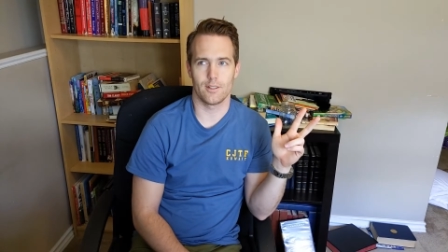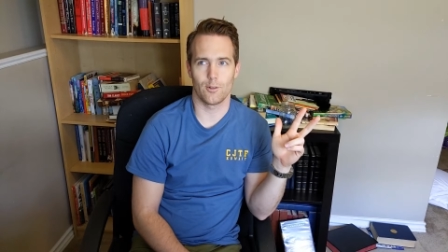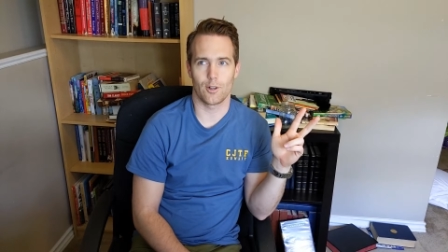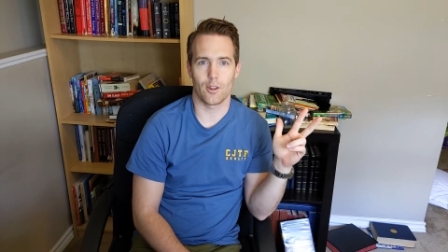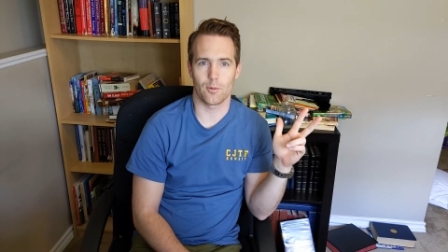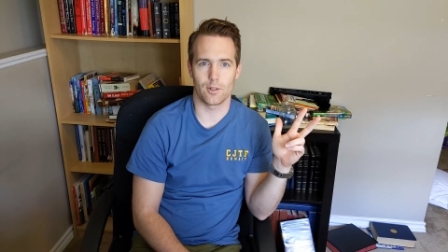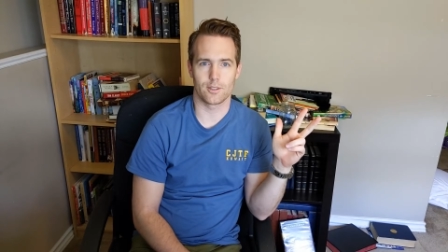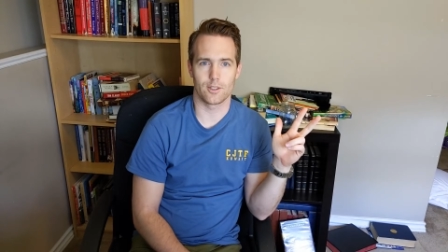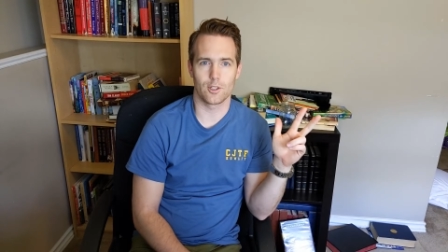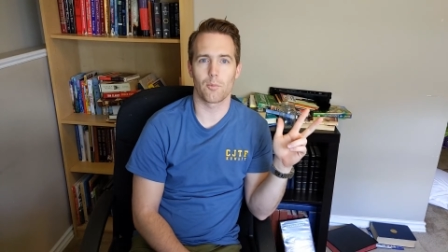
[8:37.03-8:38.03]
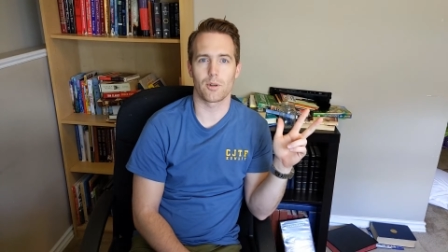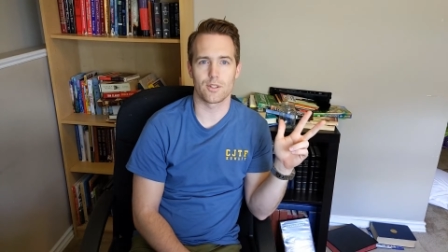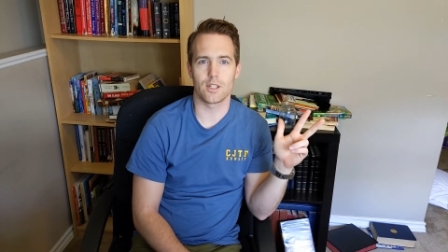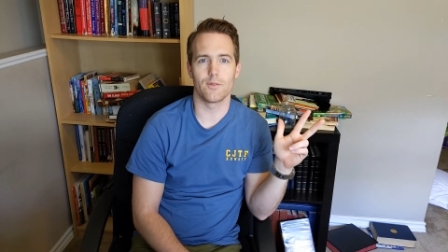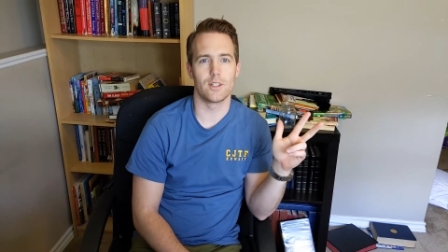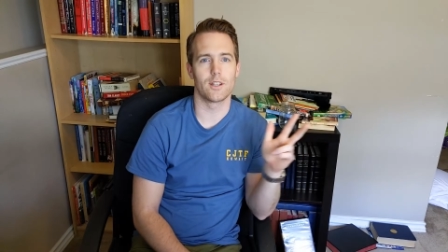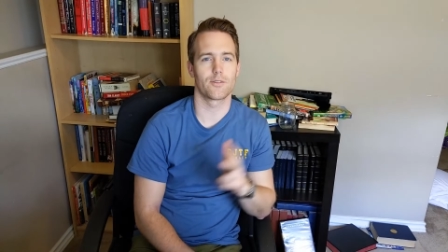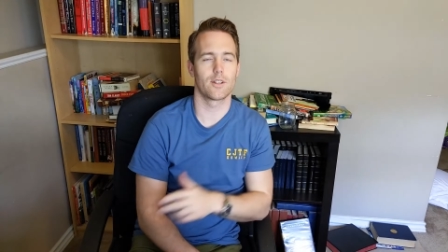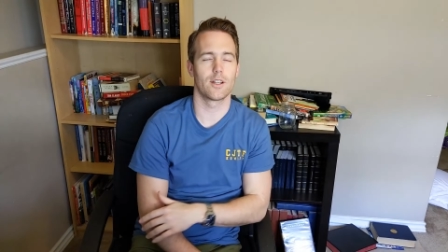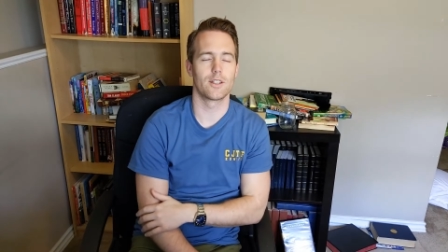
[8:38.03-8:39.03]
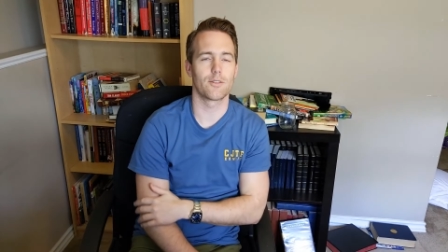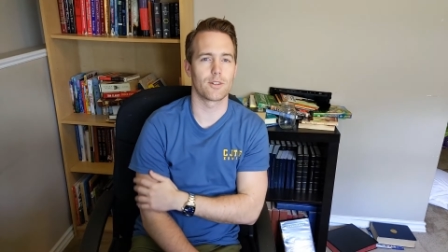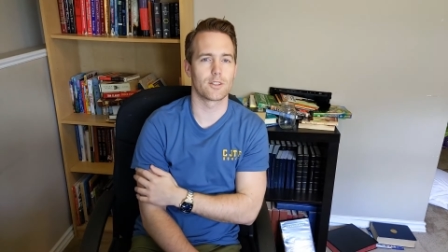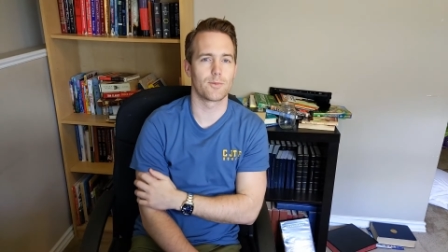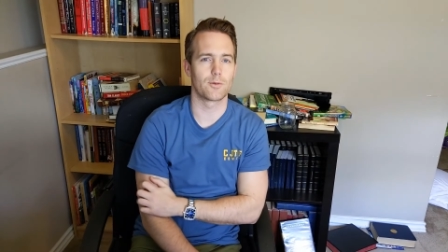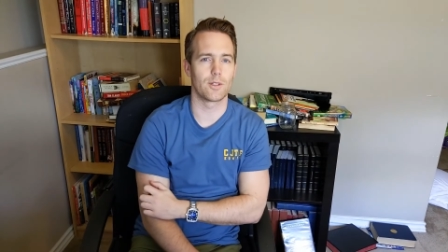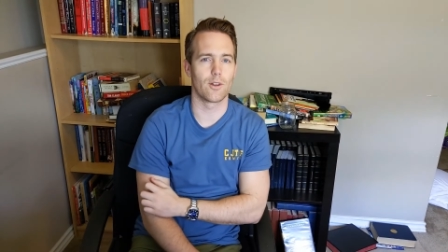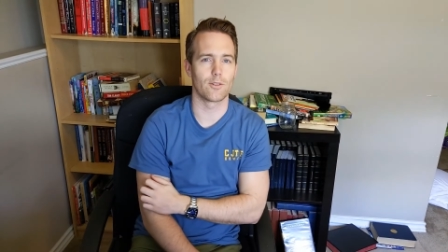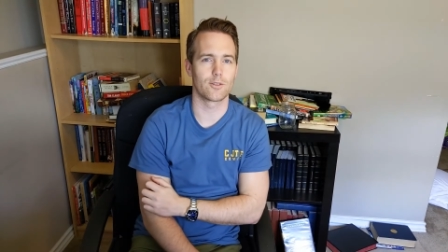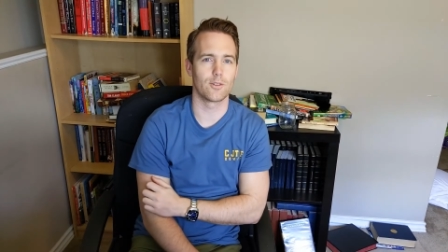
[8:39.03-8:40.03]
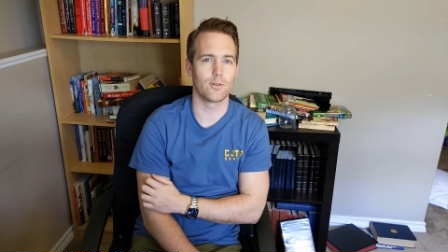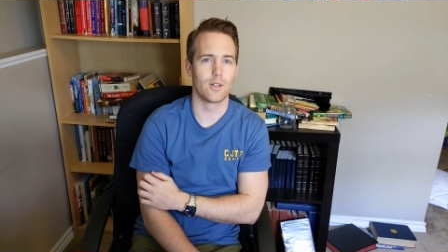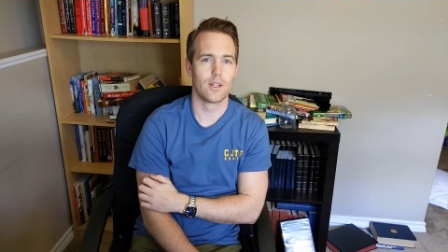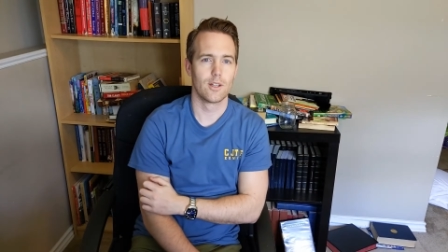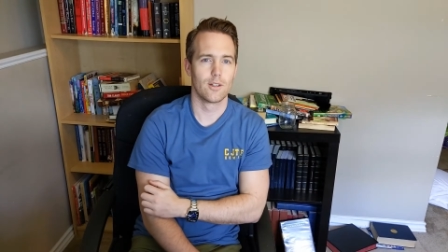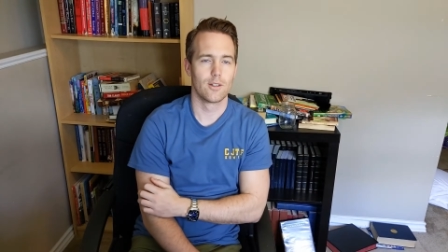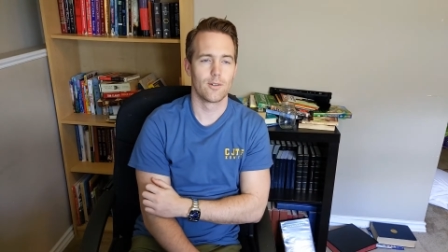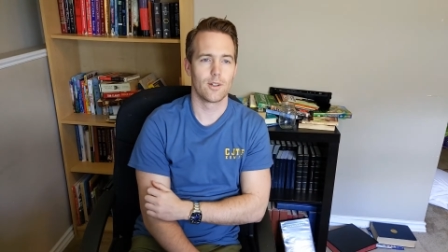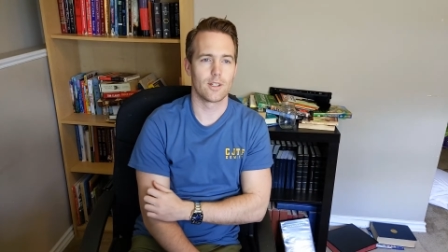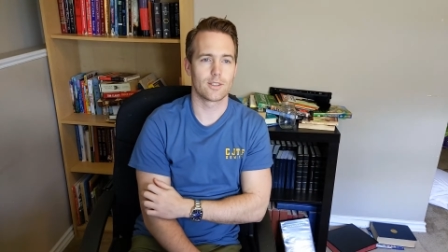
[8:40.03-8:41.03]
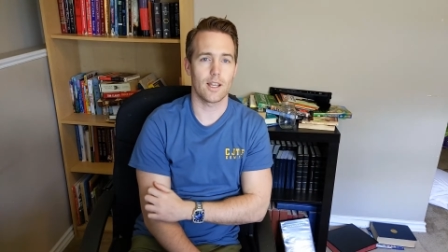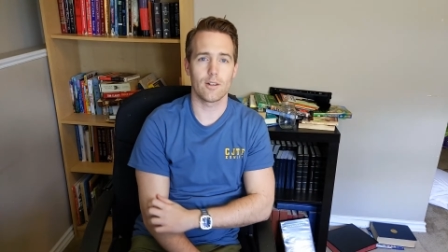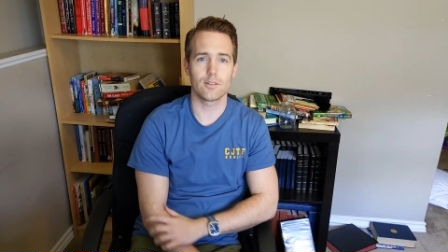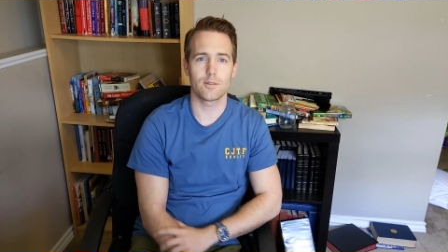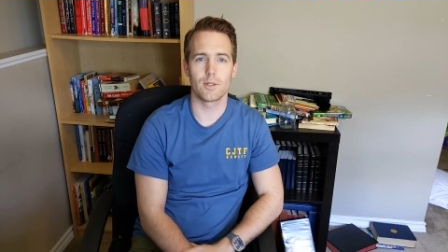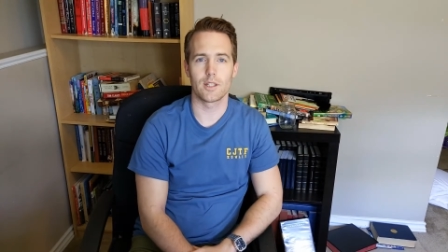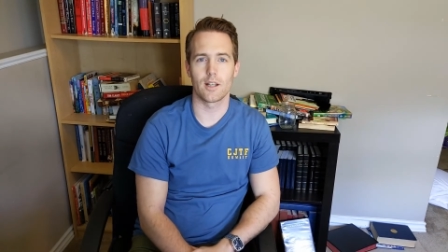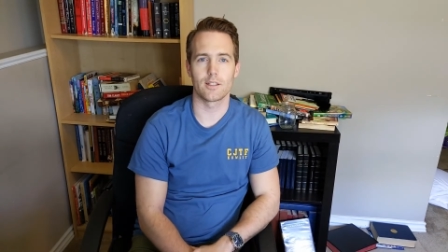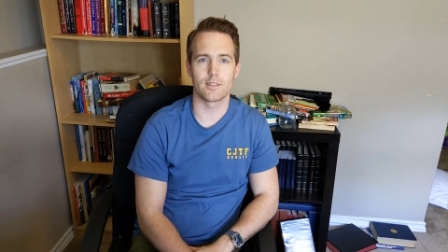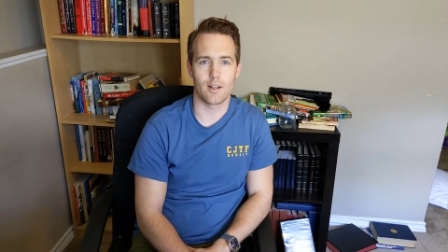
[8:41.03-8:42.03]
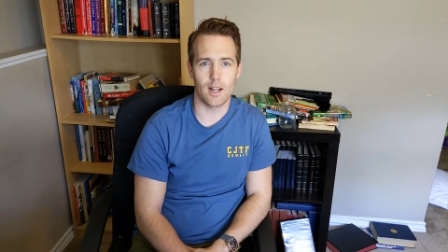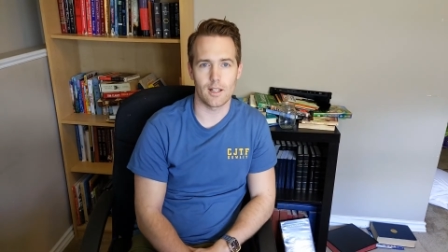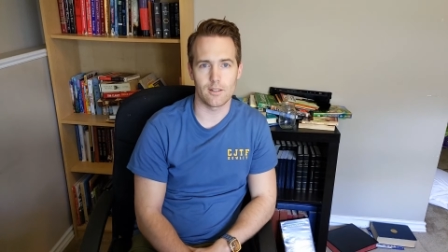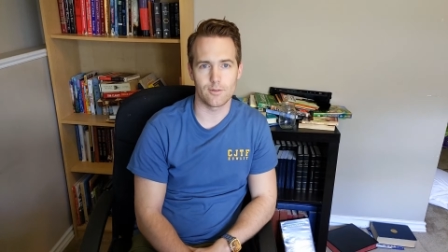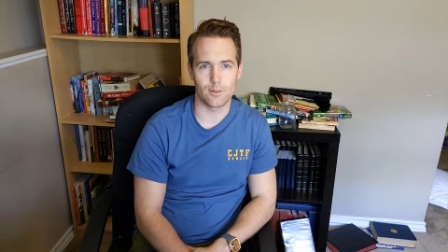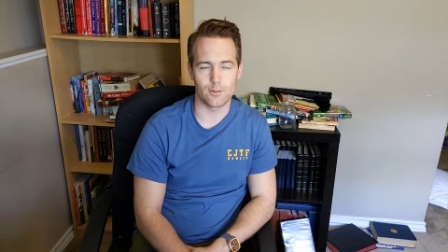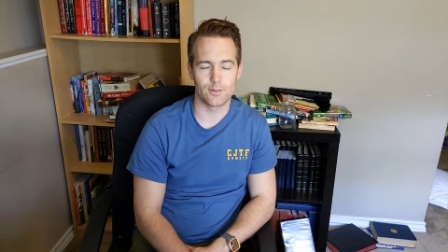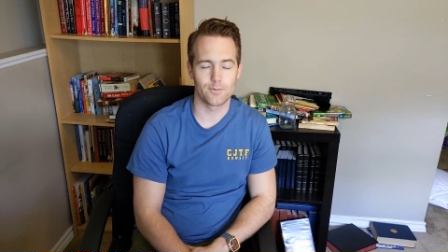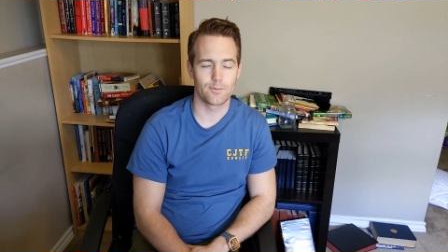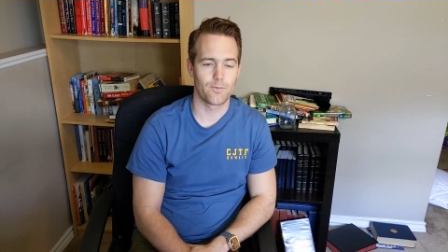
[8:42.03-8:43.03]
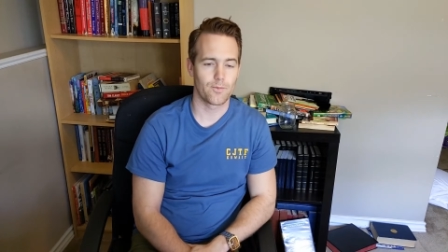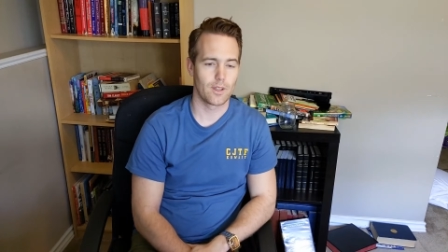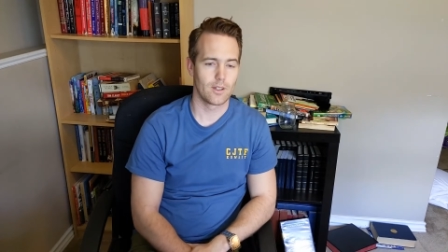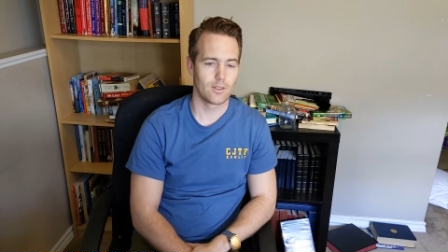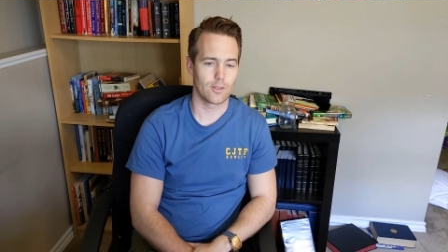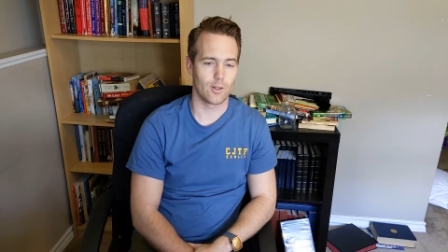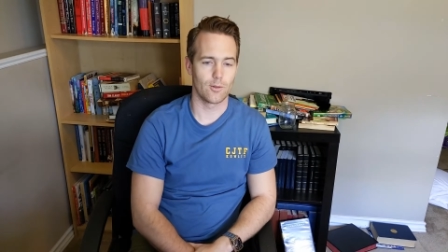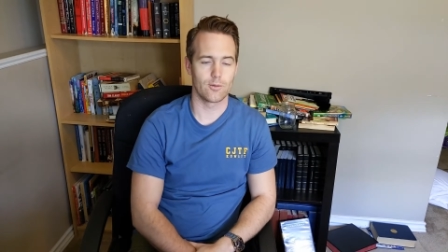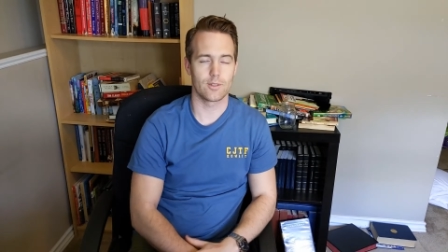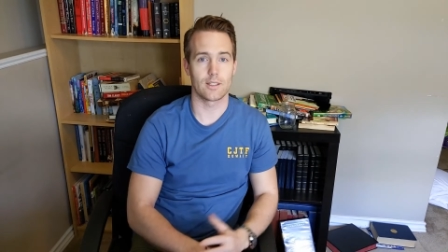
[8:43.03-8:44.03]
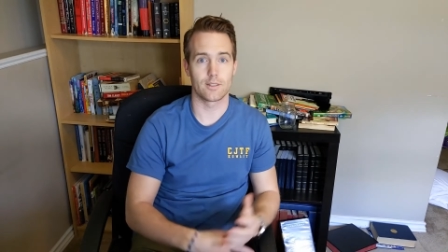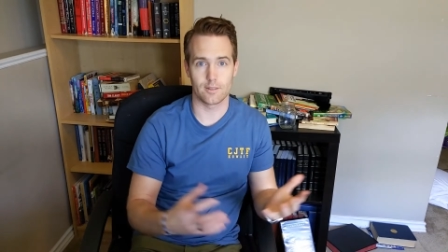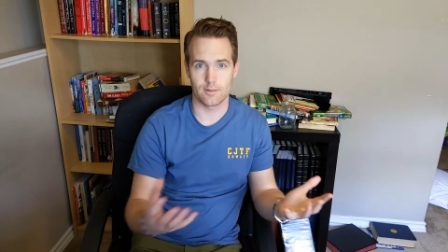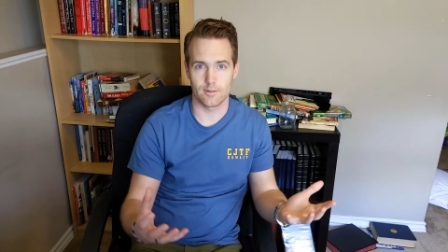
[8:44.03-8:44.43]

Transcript: Or in other words, you don't perceive a difference between those two sounds because they're allophones. So that's